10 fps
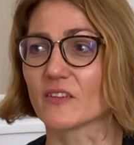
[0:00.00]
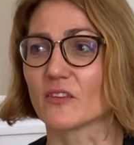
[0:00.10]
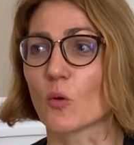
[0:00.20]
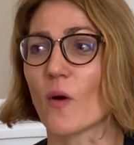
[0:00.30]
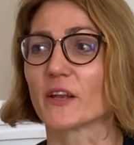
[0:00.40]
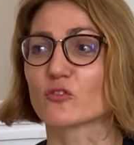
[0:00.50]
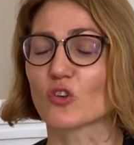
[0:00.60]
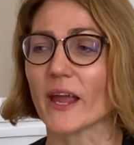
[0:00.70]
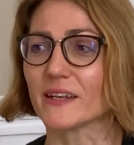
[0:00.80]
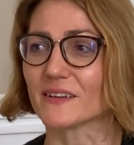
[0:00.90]
the one of
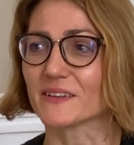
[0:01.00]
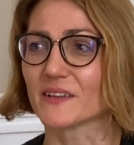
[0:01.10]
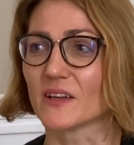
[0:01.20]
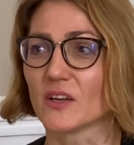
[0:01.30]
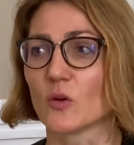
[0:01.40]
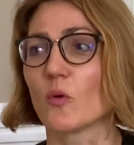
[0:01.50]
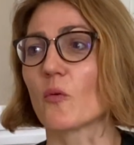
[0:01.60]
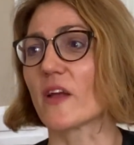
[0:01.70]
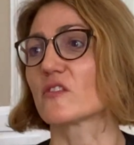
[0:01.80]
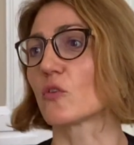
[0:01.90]
China,
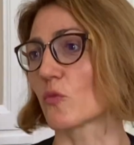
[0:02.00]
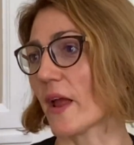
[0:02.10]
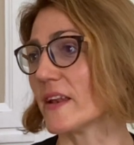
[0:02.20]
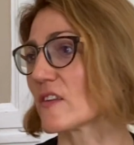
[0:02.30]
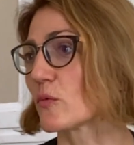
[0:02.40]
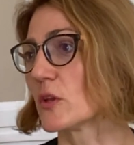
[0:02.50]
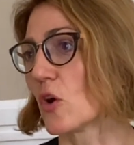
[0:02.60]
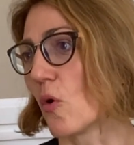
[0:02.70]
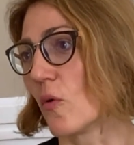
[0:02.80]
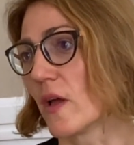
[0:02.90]
whereas Ukraine, as we
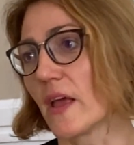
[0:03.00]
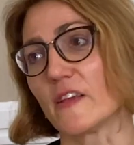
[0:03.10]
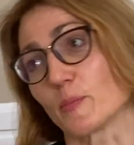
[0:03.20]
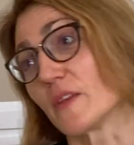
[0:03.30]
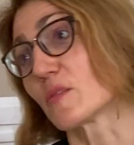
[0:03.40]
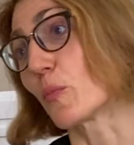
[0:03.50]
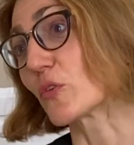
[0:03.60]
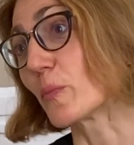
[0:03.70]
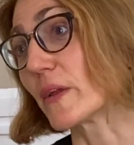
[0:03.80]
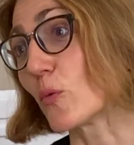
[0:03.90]
know, is being
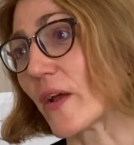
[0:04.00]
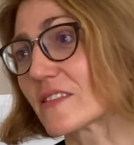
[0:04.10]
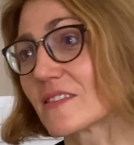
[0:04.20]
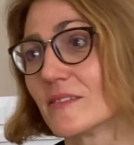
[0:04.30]
supported by the West.